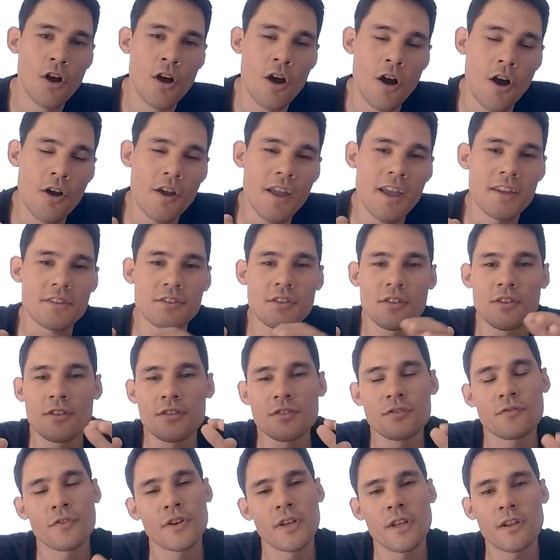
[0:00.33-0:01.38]
Okay, so
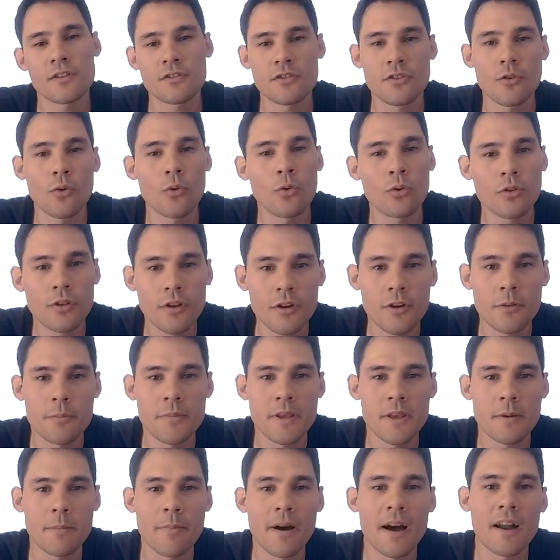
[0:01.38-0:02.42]
this video is all gonna
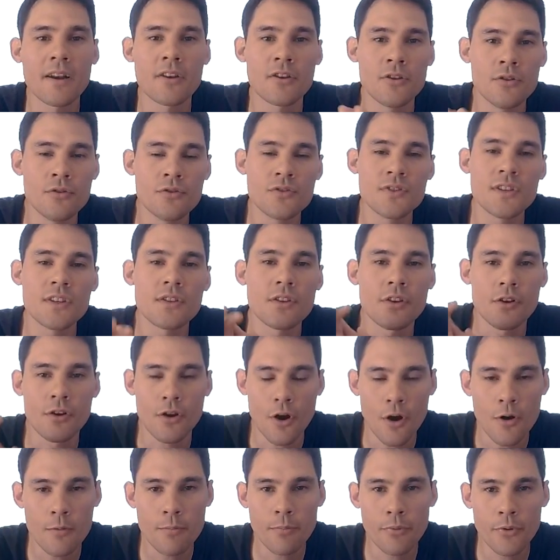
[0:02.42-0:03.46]
be about using the
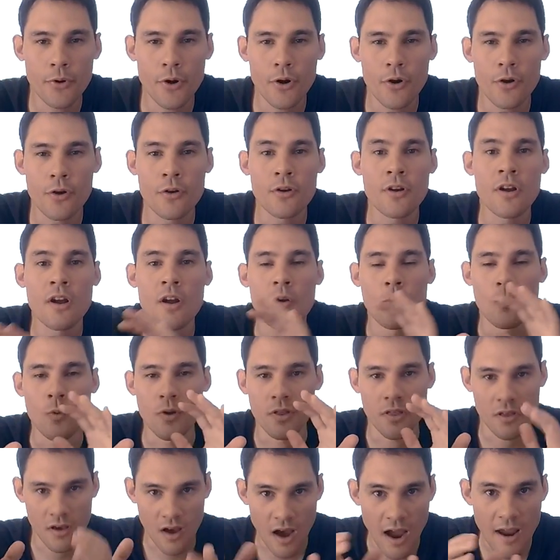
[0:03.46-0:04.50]
GoPro
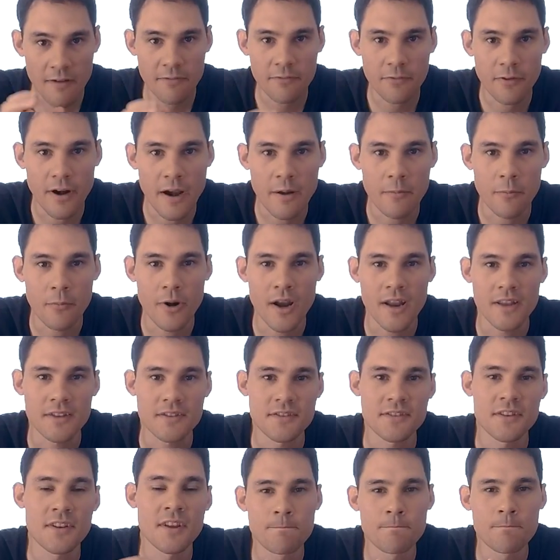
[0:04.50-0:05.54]
with high frame
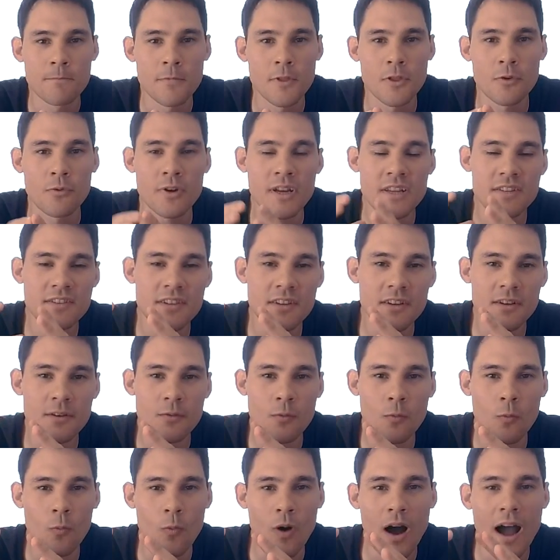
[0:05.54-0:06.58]
rates. The reason
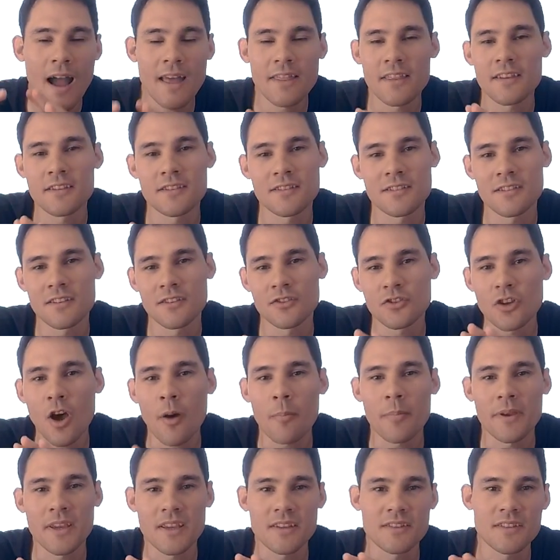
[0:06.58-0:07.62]
why this
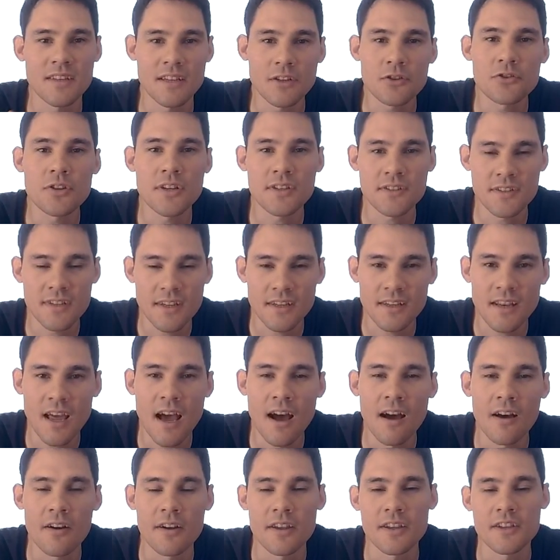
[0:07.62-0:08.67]
topic is interesting
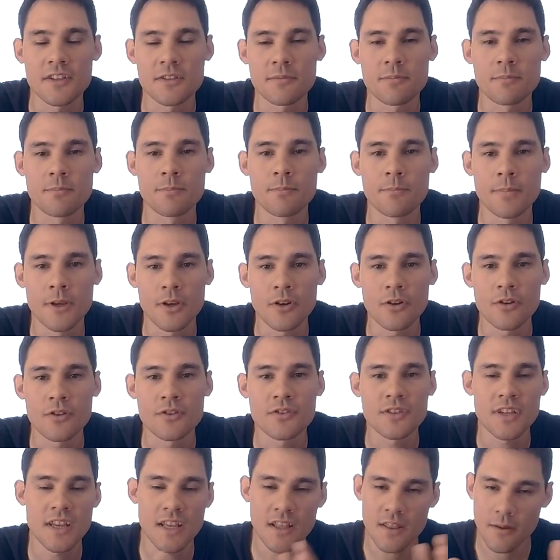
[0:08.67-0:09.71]
now is
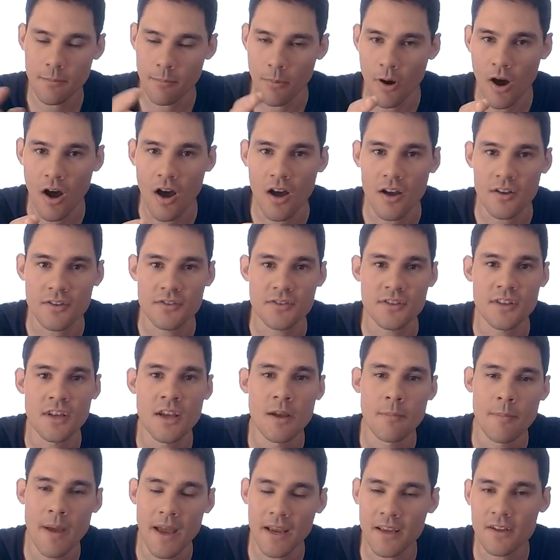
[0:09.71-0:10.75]
because in the past,
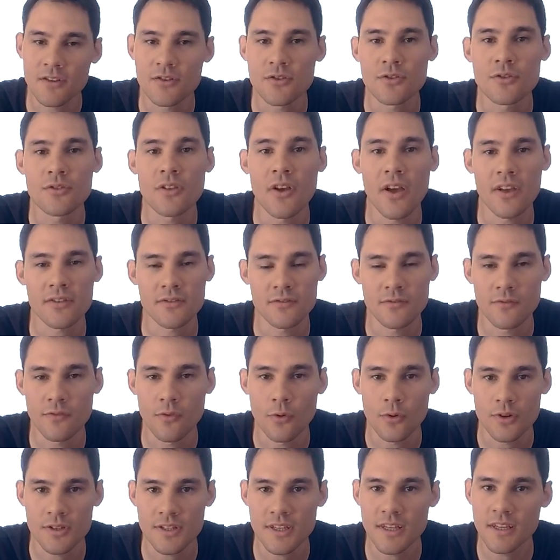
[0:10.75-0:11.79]
back in
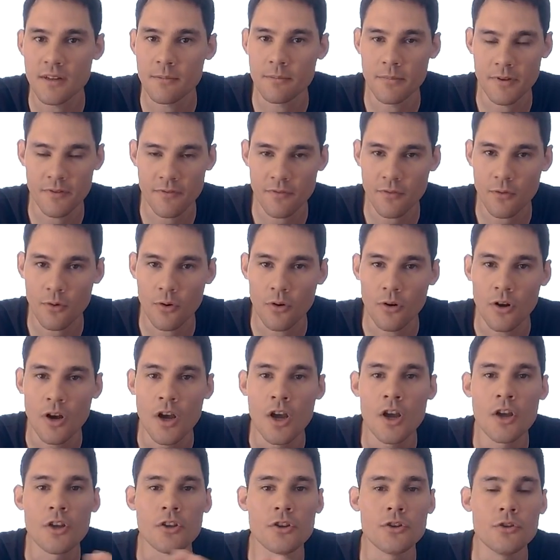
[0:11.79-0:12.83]
2014 and before,
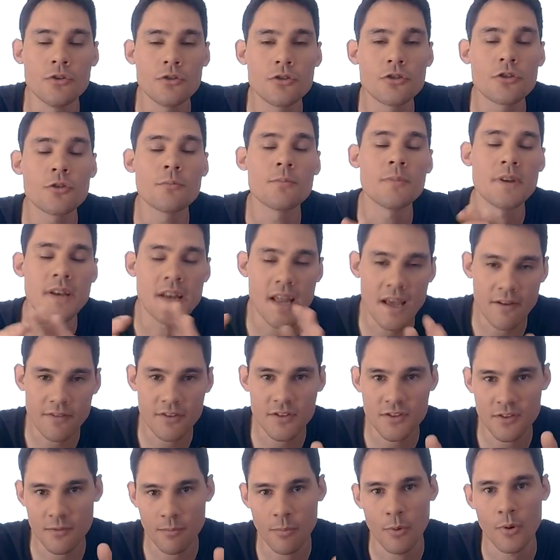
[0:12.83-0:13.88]
YouTube never
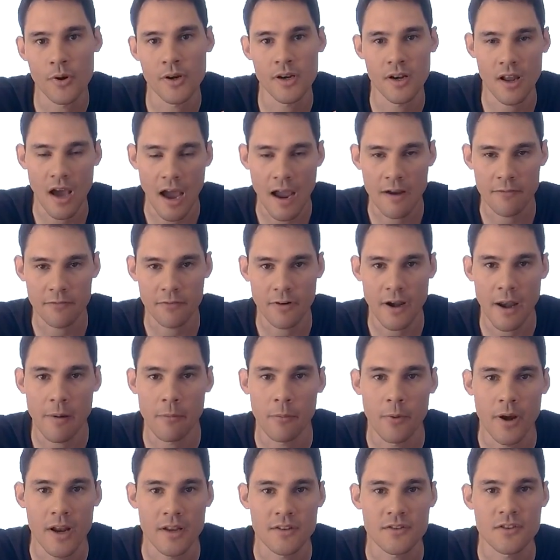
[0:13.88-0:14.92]
supported high frame
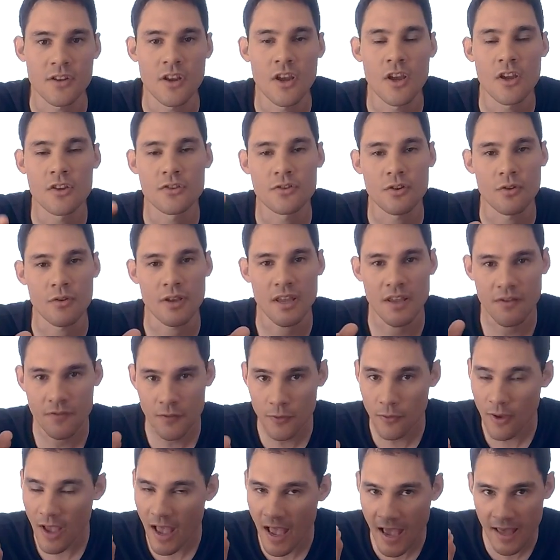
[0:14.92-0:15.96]
rates. So if
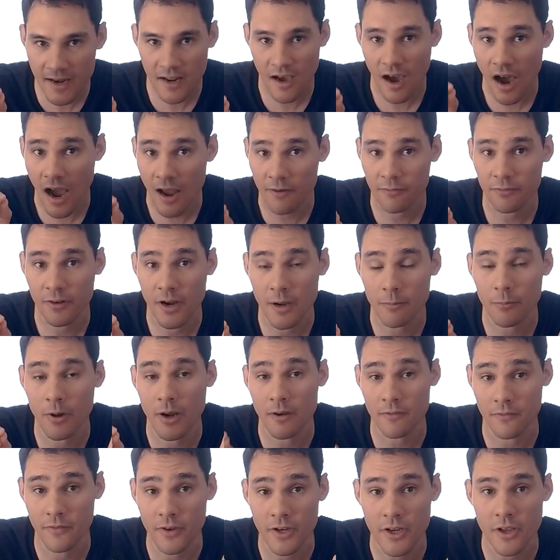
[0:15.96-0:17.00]
you had a high frame
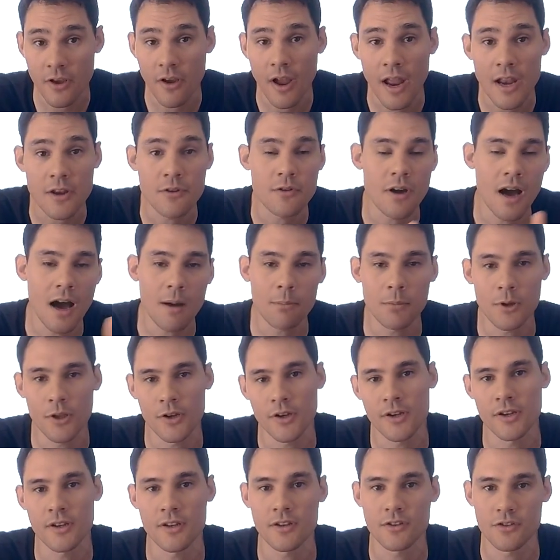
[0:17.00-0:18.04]
rate video and you
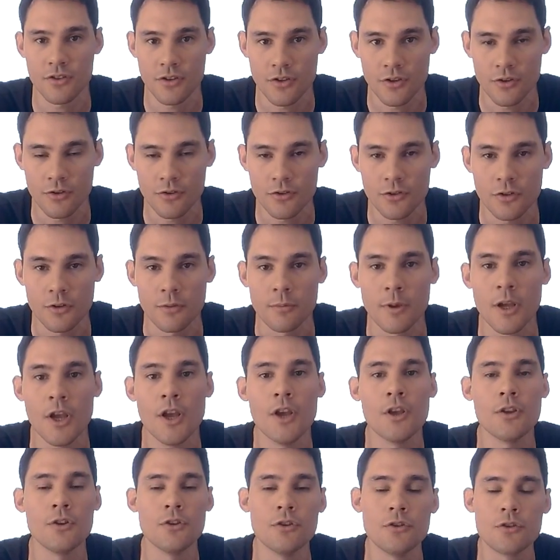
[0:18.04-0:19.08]
uploaded it to YouTube,
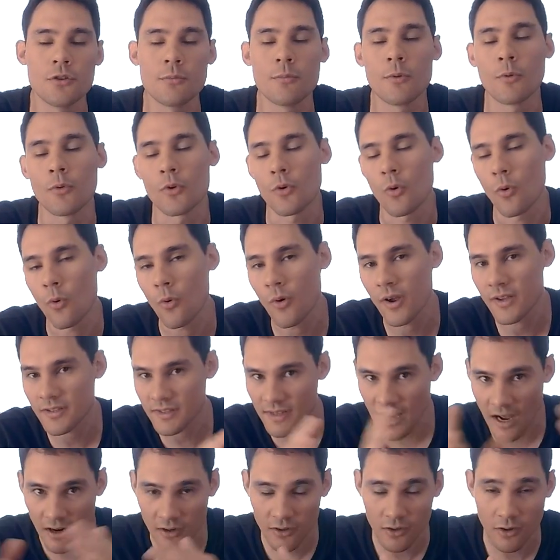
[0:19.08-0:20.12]
YouTube would always
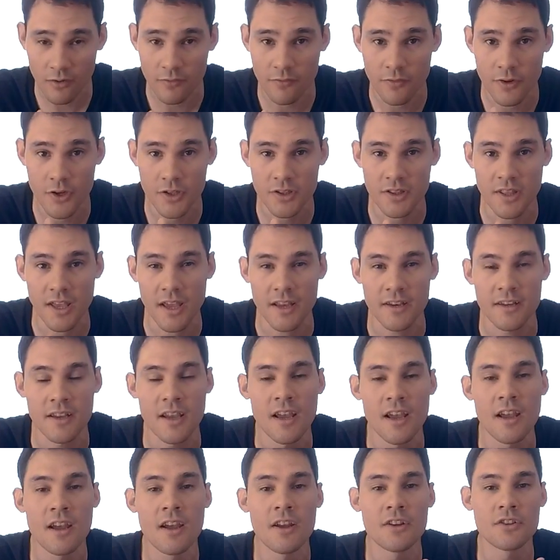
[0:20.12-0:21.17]
down convert that
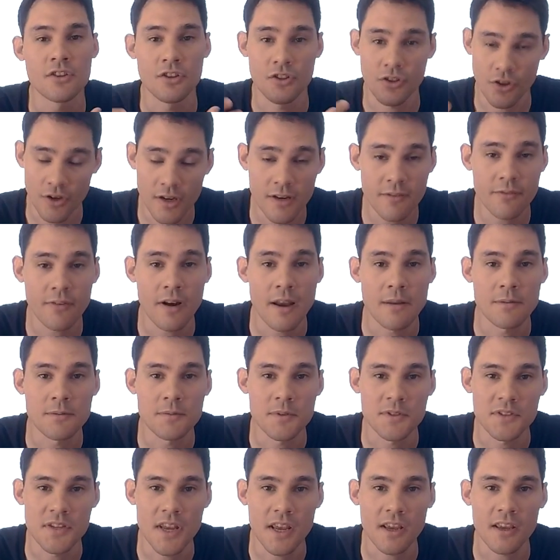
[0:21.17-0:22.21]
to 30 frames per
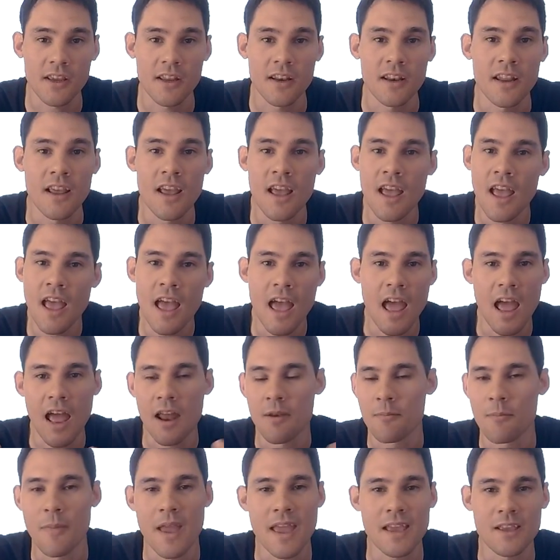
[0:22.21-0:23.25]
second
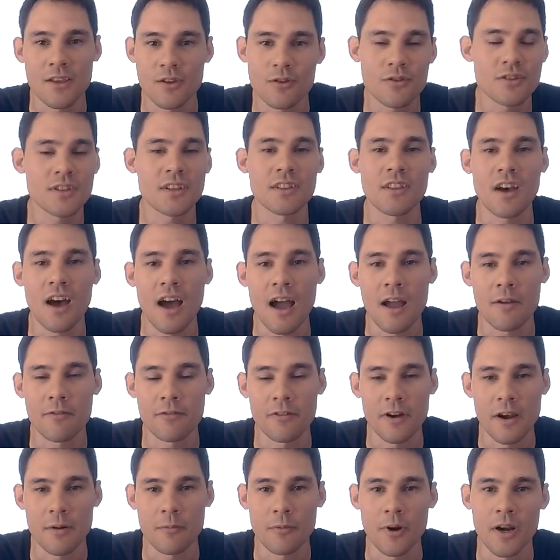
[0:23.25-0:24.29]
and make using the high
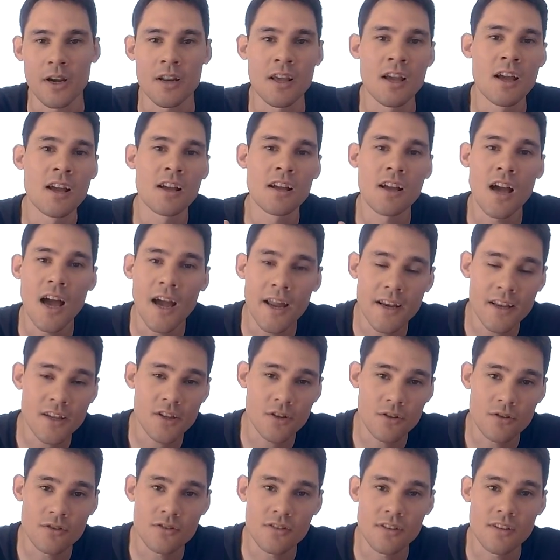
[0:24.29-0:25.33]
frame rate kind of
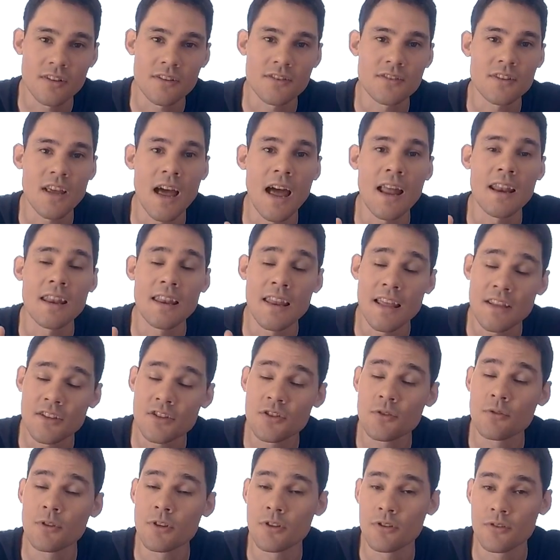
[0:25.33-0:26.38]
useless unless
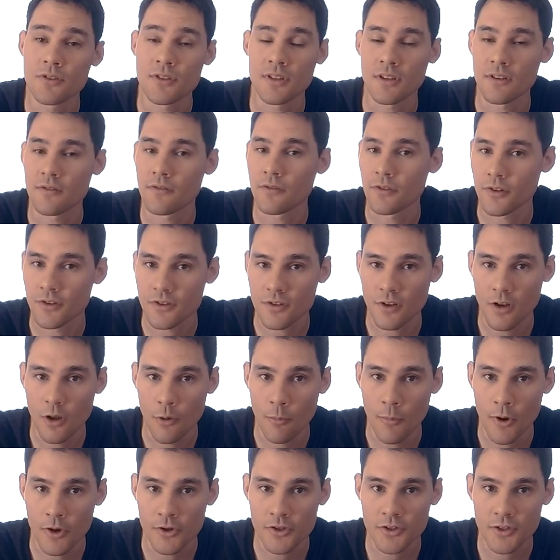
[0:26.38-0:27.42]
you were using it for a slow
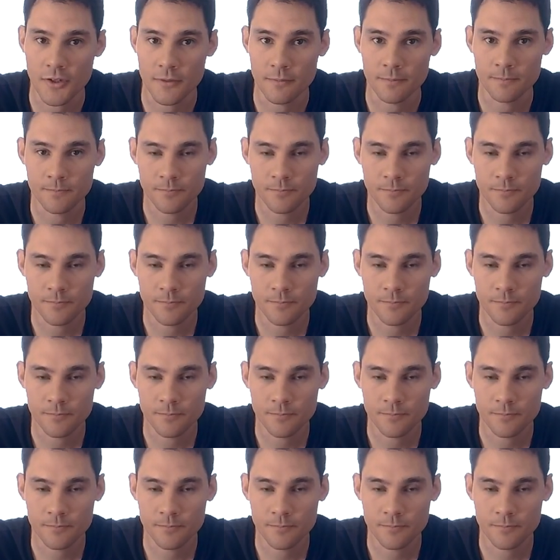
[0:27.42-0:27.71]
motion.